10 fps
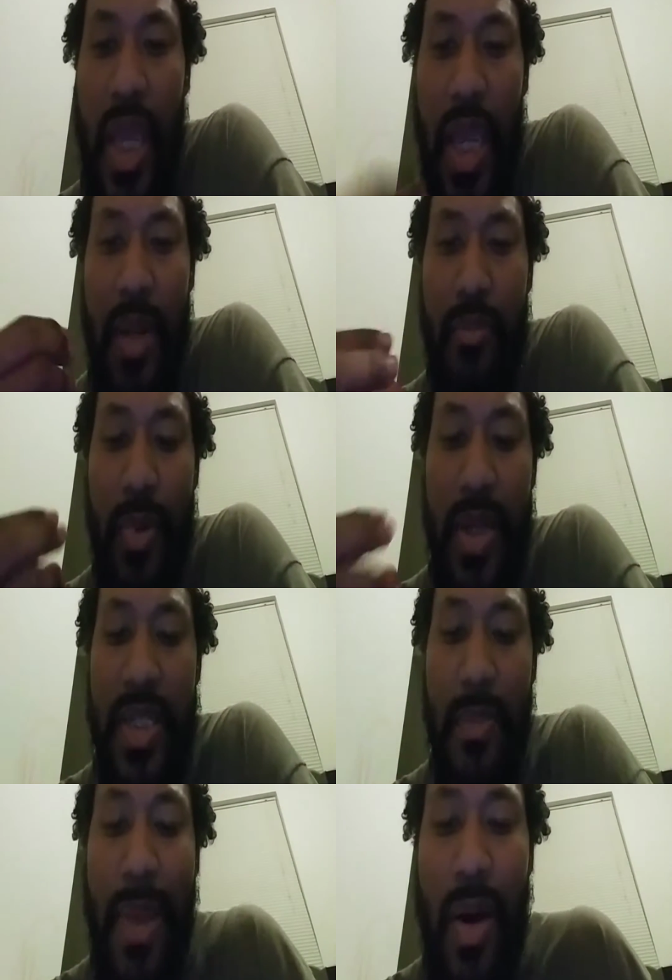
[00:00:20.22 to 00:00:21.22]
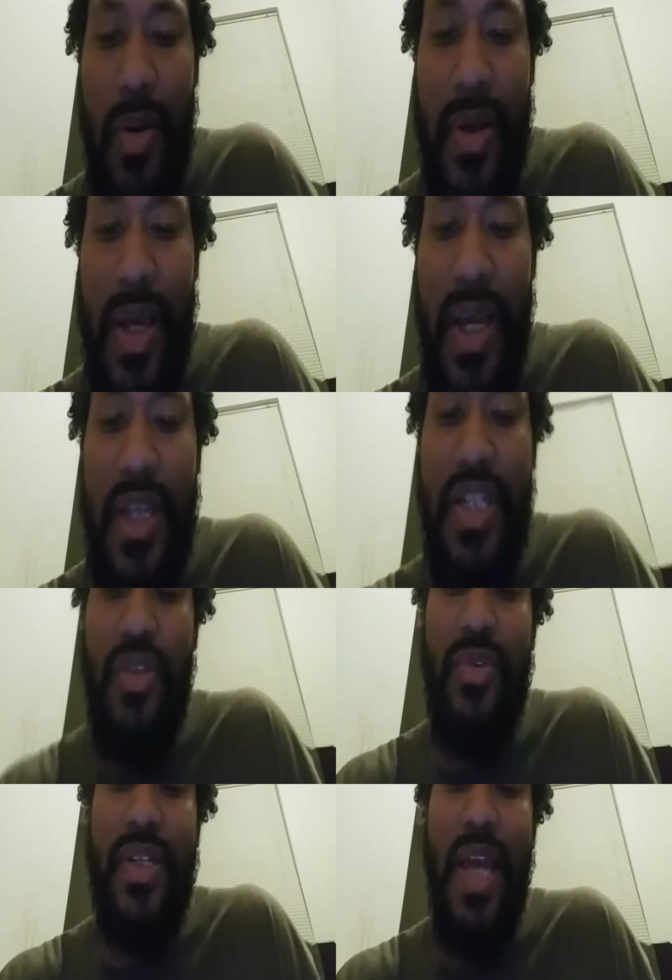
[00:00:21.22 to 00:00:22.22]
it brings about a
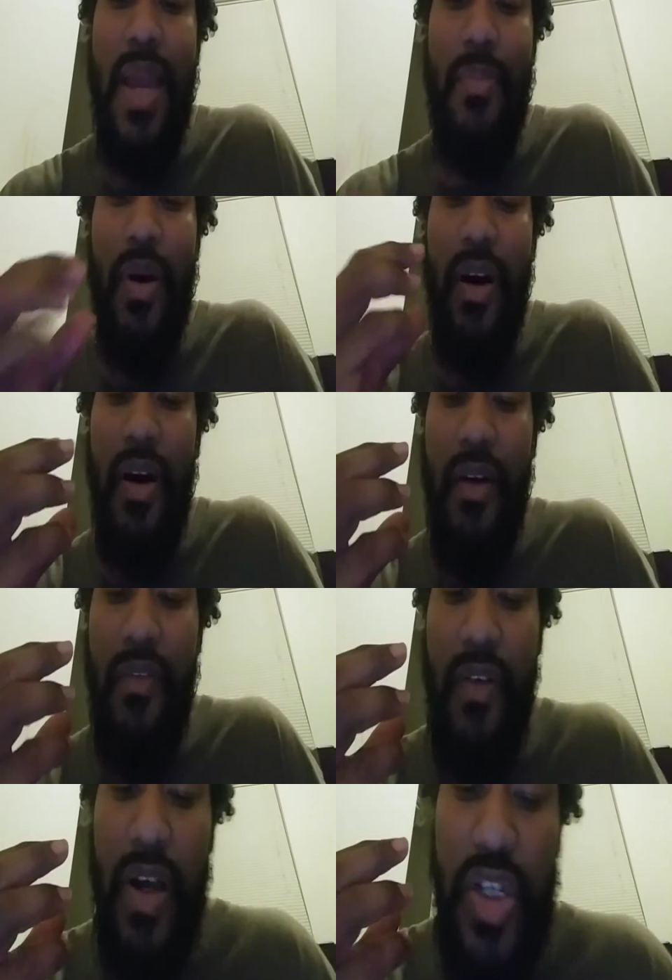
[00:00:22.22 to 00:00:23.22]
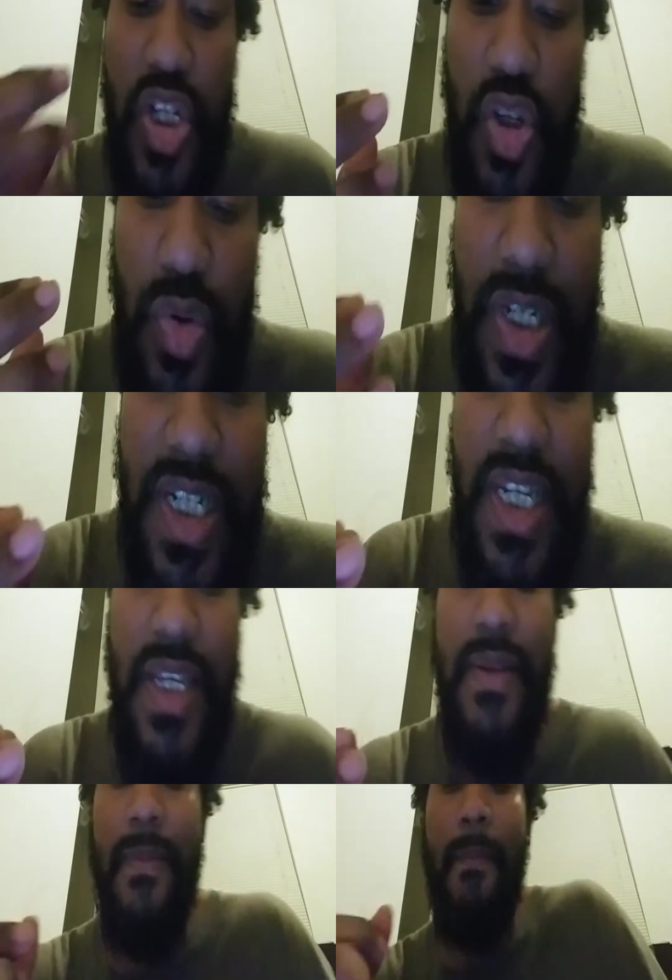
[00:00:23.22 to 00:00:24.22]
certain type of
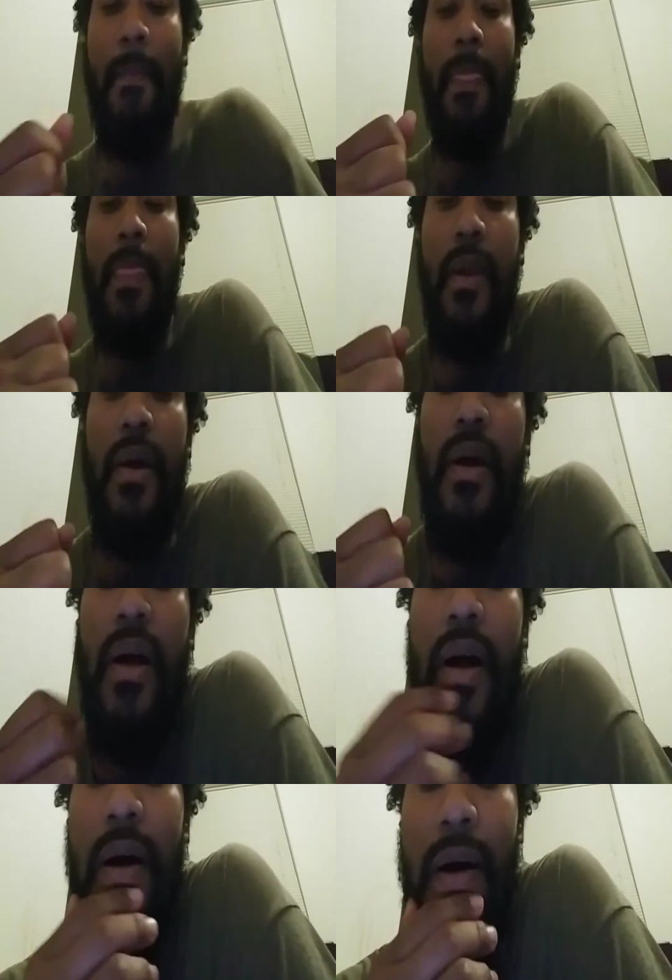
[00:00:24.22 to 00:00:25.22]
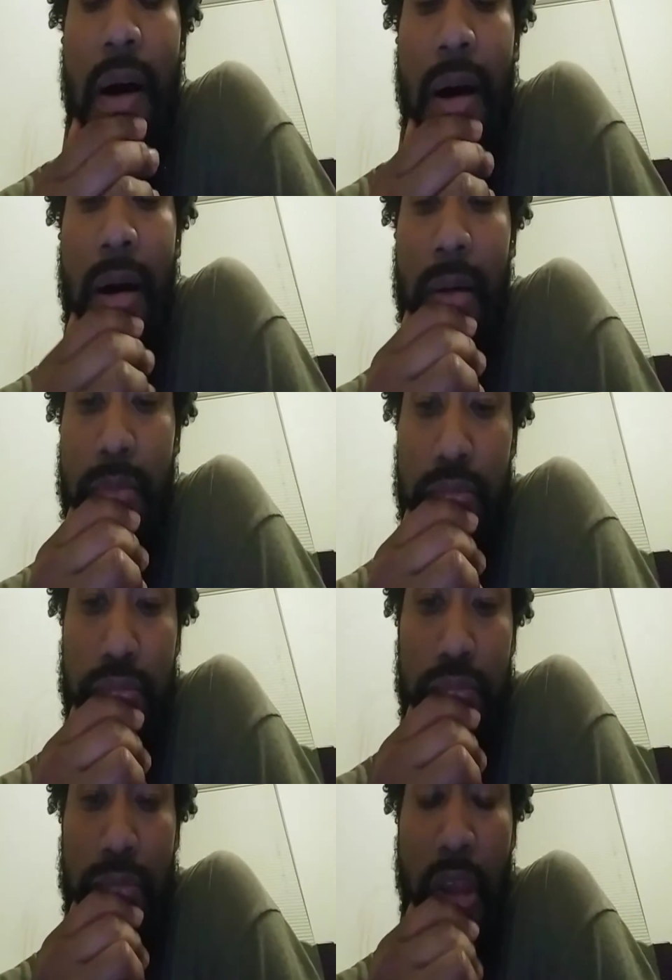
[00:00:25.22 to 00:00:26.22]
certainty, um,
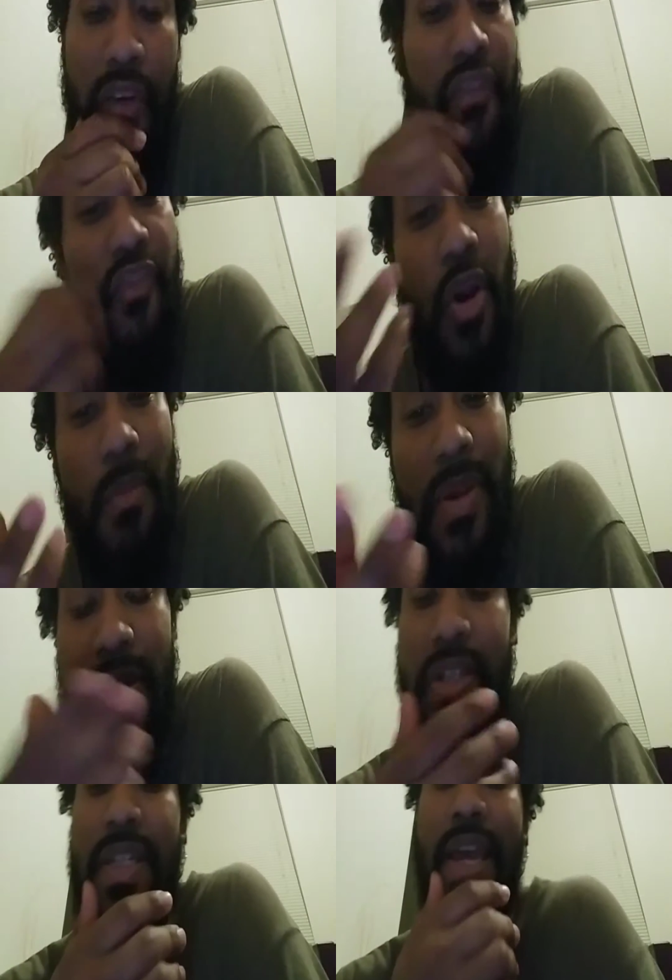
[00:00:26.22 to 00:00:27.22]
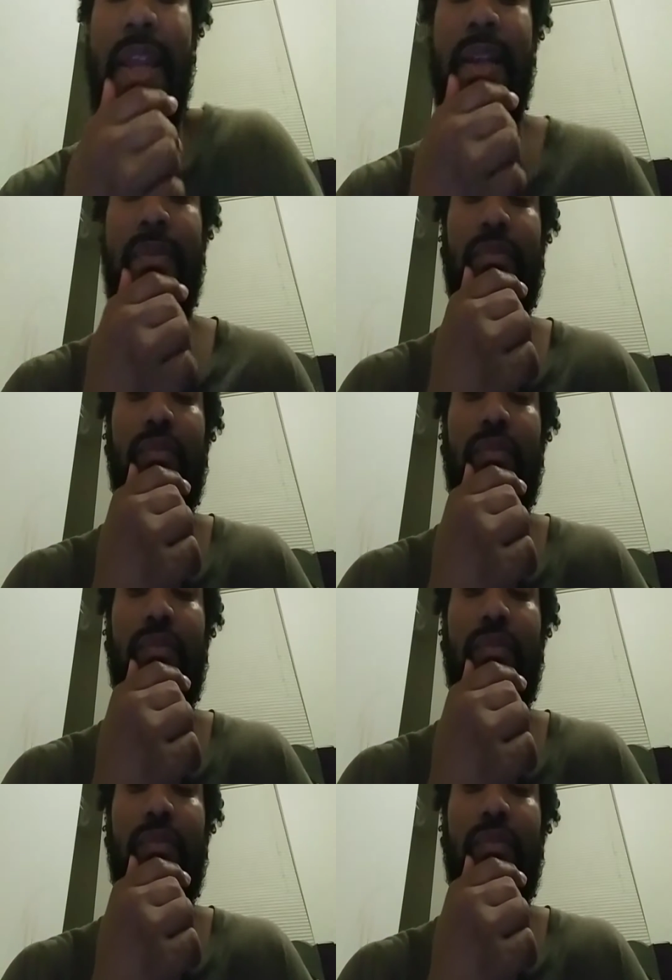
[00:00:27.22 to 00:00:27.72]
firm understanding,